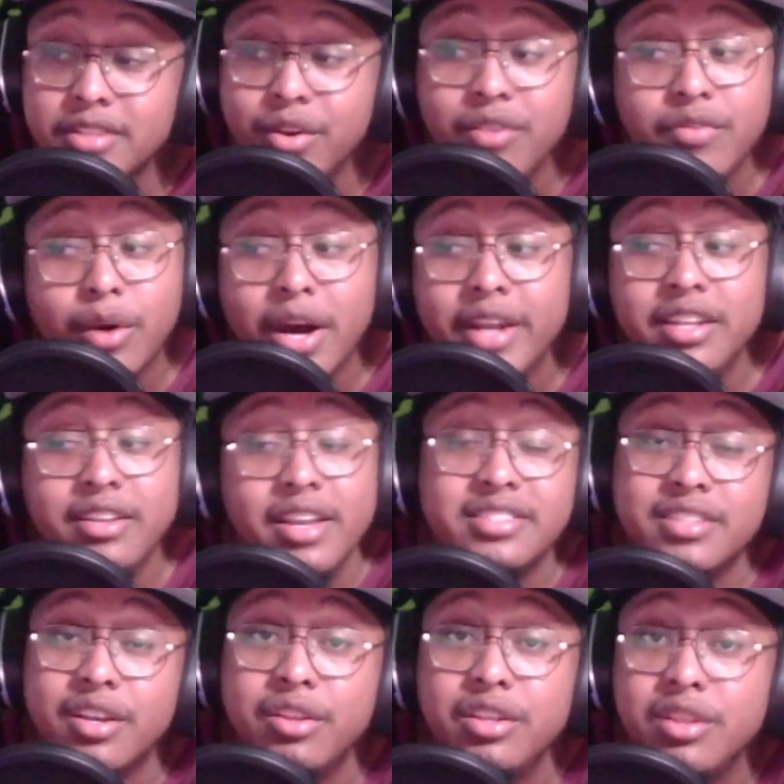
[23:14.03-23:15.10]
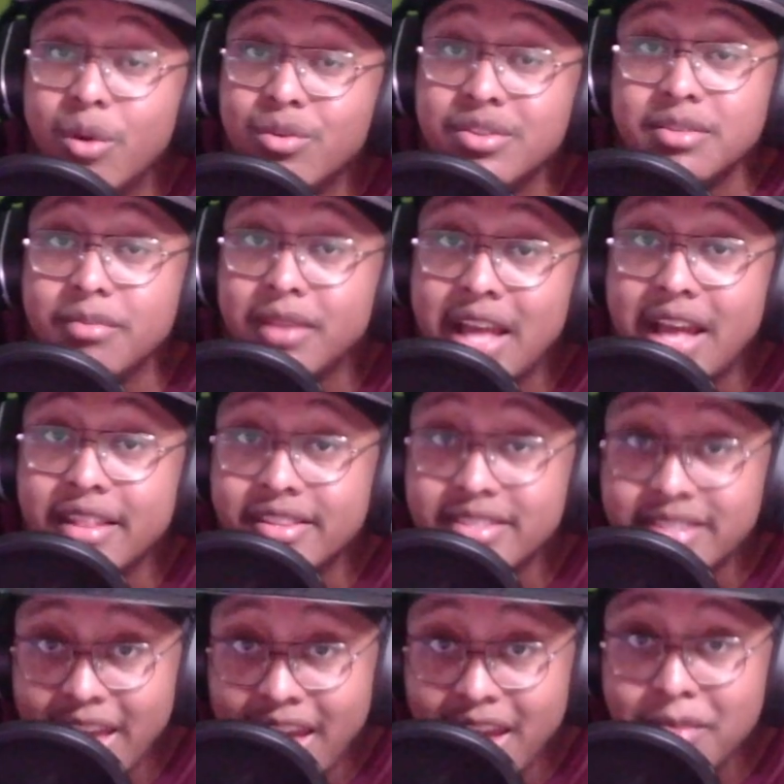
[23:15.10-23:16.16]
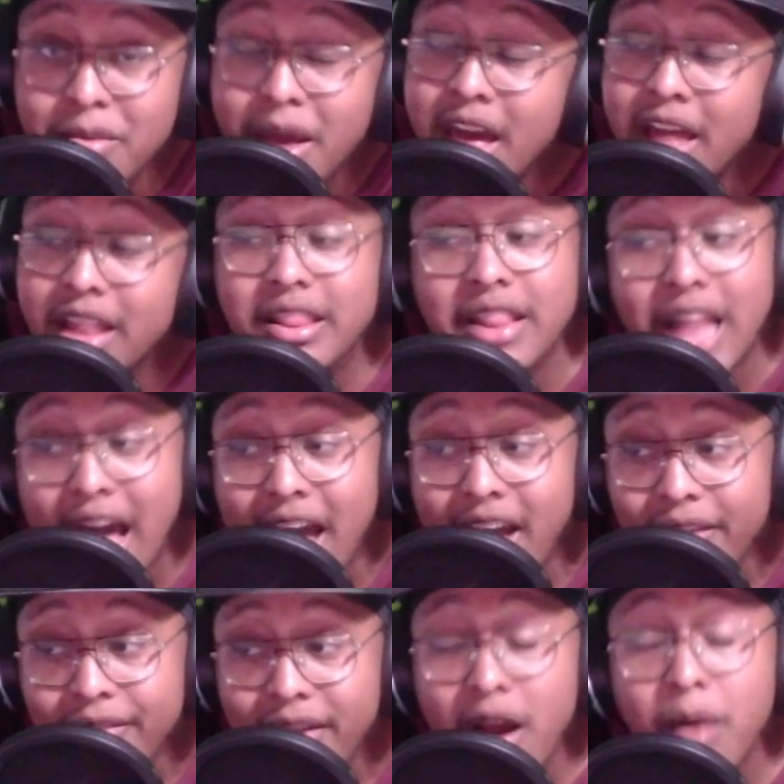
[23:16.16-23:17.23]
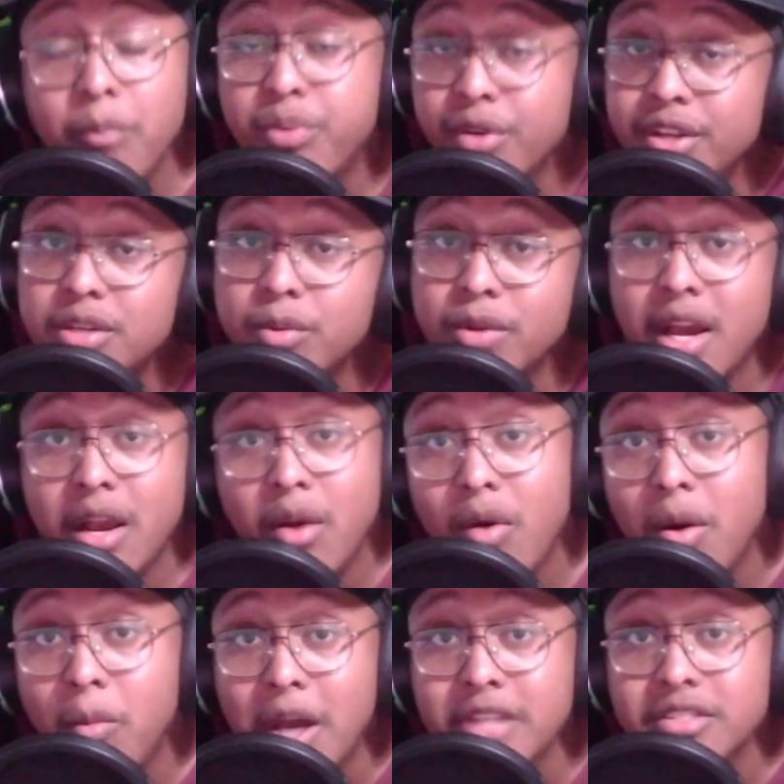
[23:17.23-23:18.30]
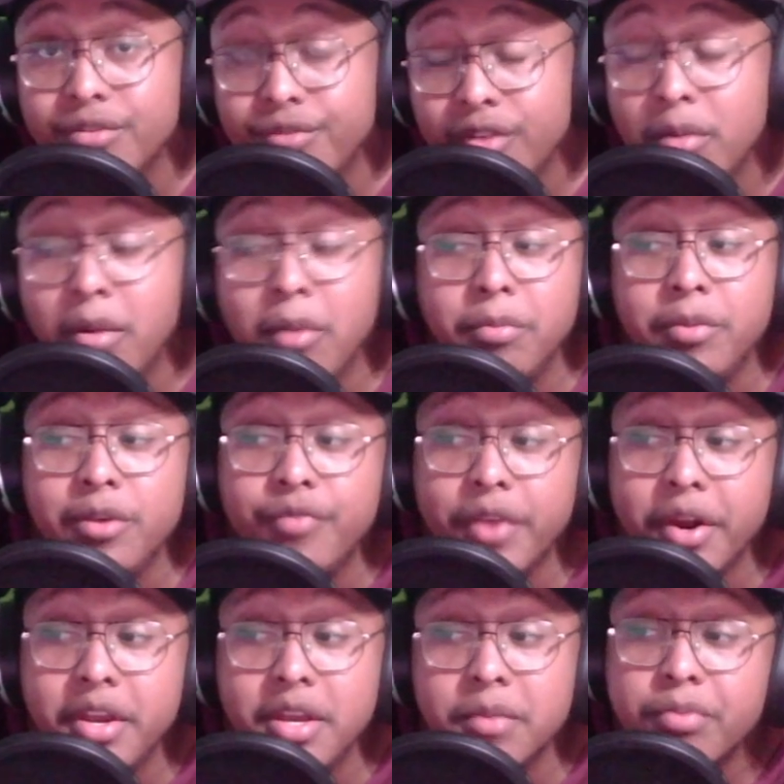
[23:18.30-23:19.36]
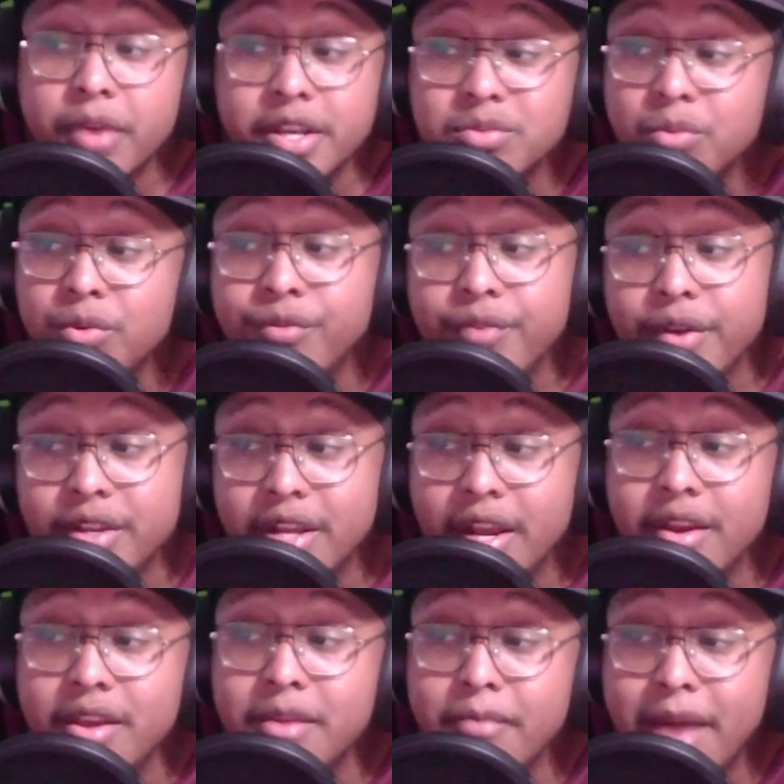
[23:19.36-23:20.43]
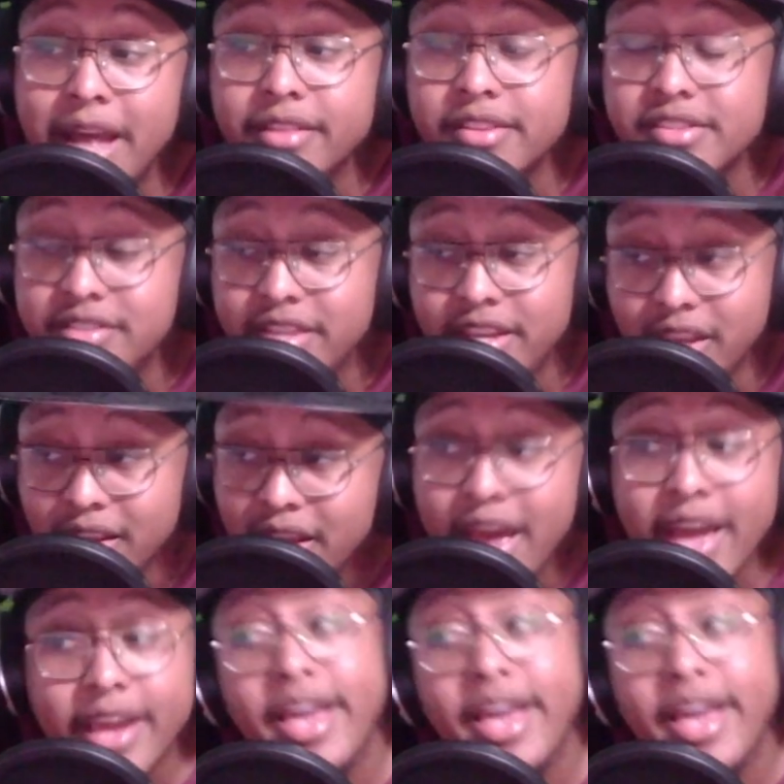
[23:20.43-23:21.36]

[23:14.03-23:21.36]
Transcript: So even though I didn't necessarily notice him a lot this game live, I'm pretty sure when I go and watch the film, I'm gonna be very impressed with what darian Mathis did.